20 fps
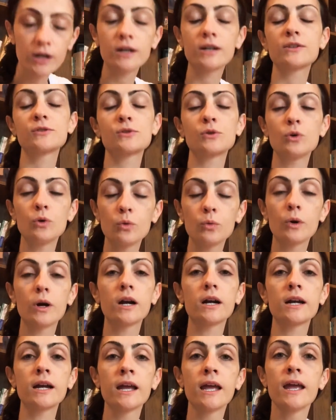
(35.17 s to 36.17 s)

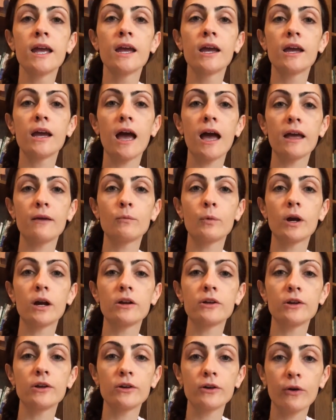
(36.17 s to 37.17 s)
schoolwork,
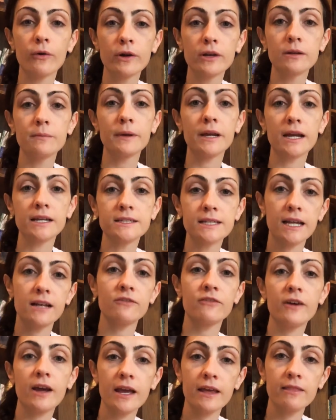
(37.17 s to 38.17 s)
where you're going to be
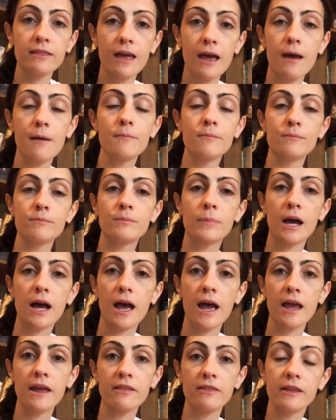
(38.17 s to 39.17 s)
identifying them
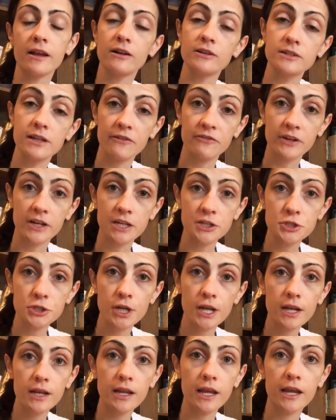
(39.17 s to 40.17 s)
by their
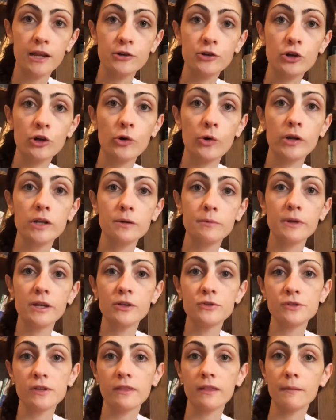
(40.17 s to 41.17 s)
definition and you're going to be
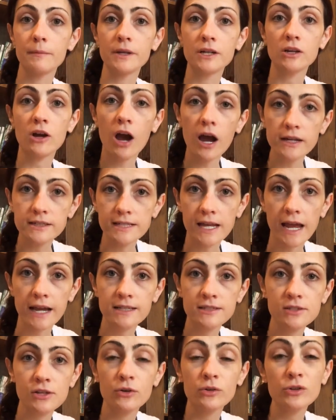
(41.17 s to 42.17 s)
using them in
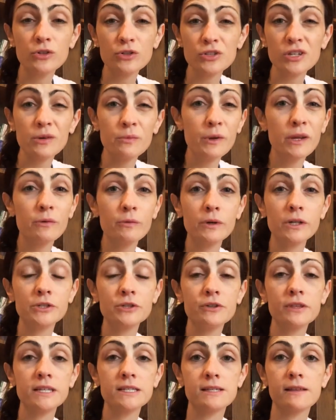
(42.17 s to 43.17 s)
context. So usually we would
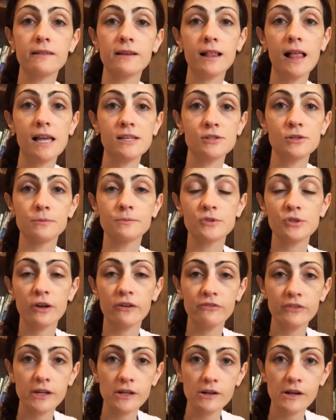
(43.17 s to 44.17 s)
do this in the classroom, so I
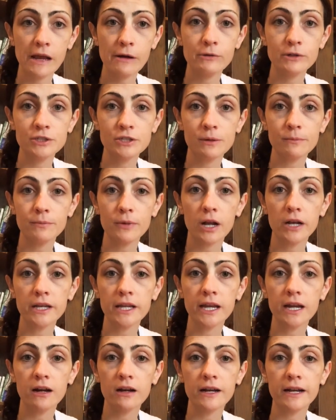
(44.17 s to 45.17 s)
figured I would jump on
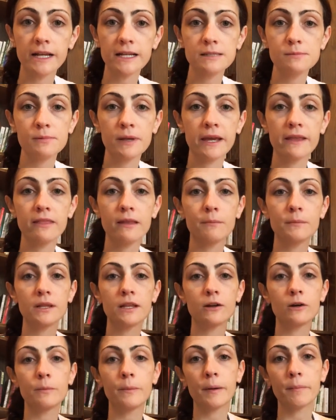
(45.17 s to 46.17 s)
here and explain them a
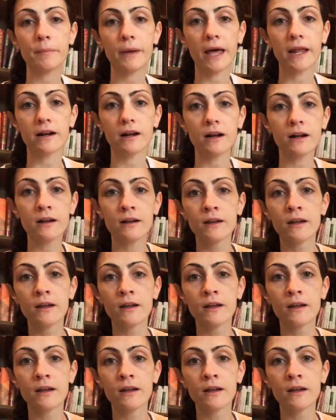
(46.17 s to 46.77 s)
little bit better.